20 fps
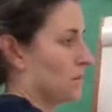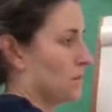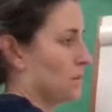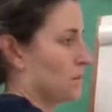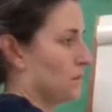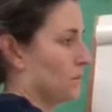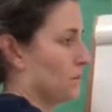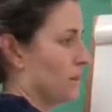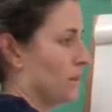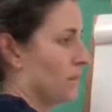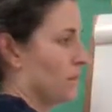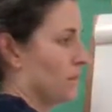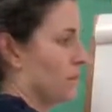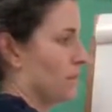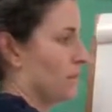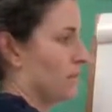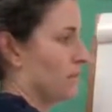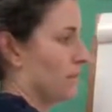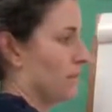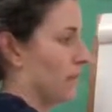
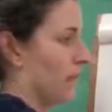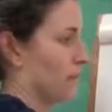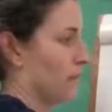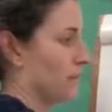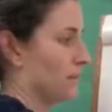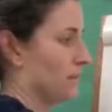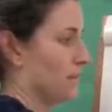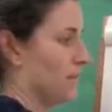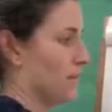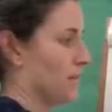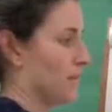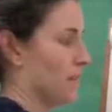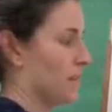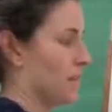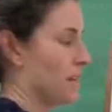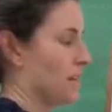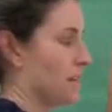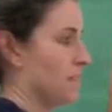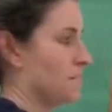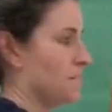Squiggly rays of
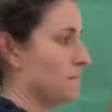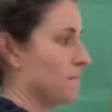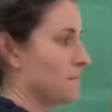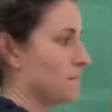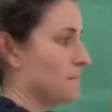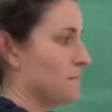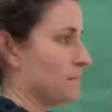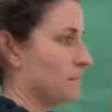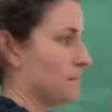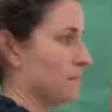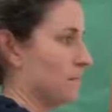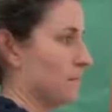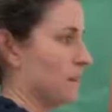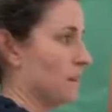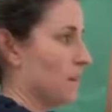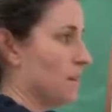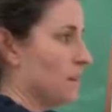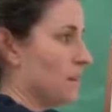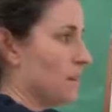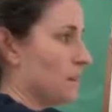sun.
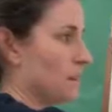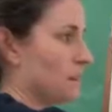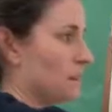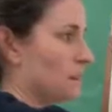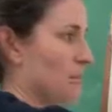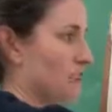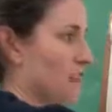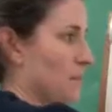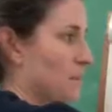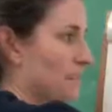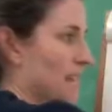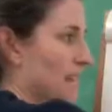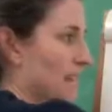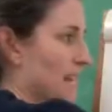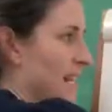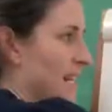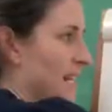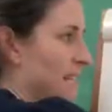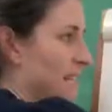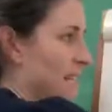So I'm
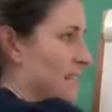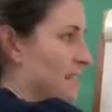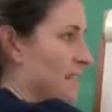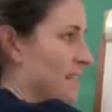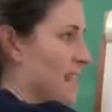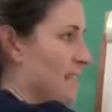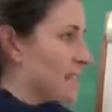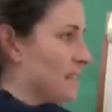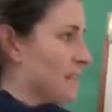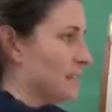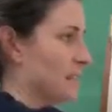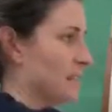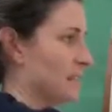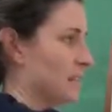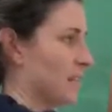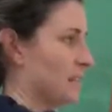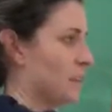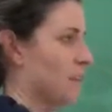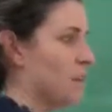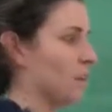excited to see,
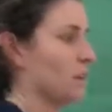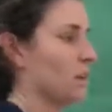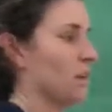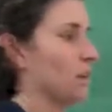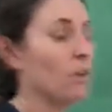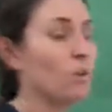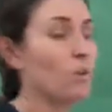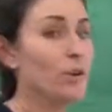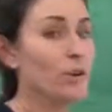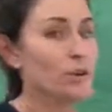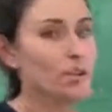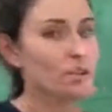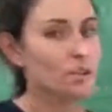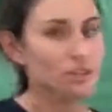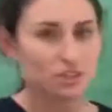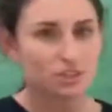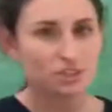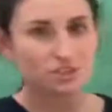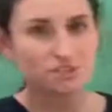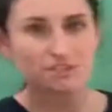or you can
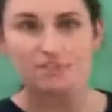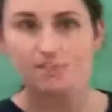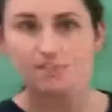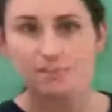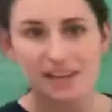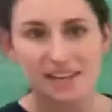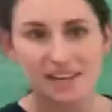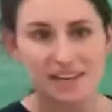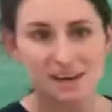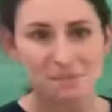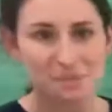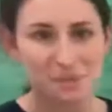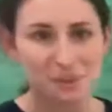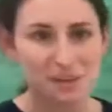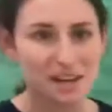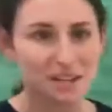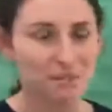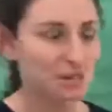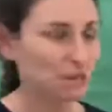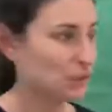just make up
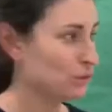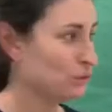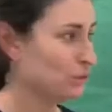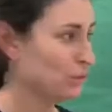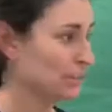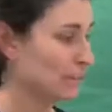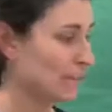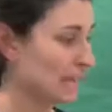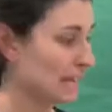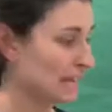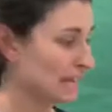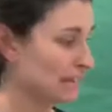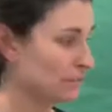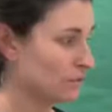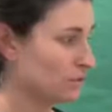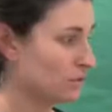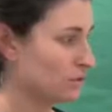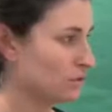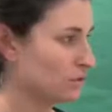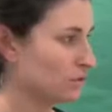whatever you would like to
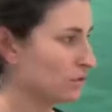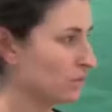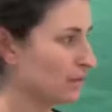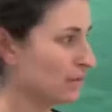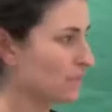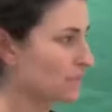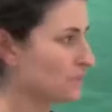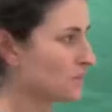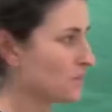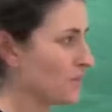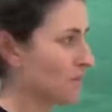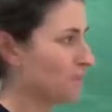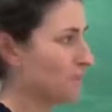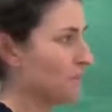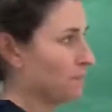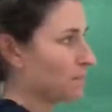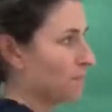do your rays of sun.